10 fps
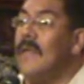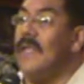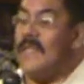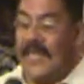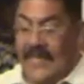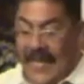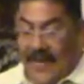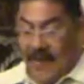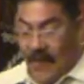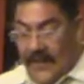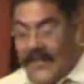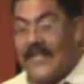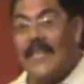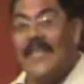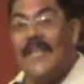You said that
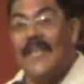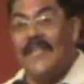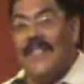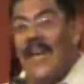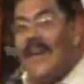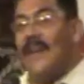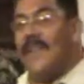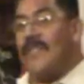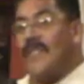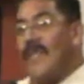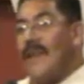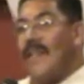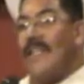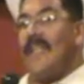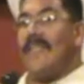anointing, that unction
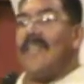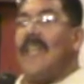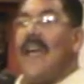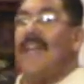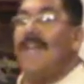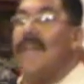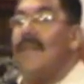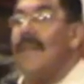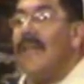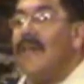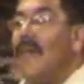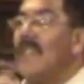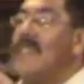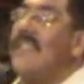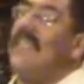on the inside of you
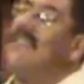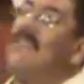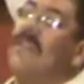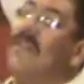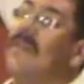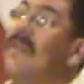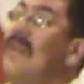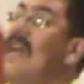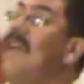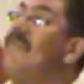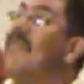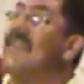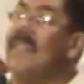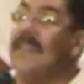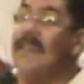will teach you
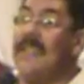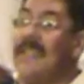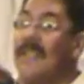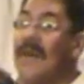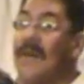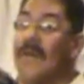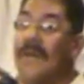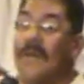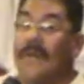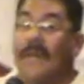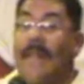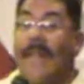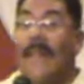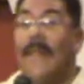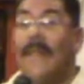everything you need to know.
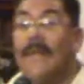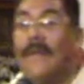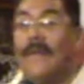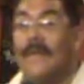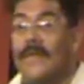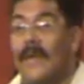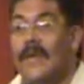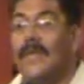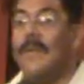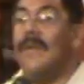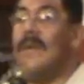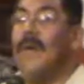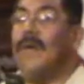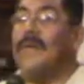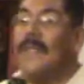Are some of you
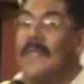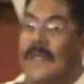cold?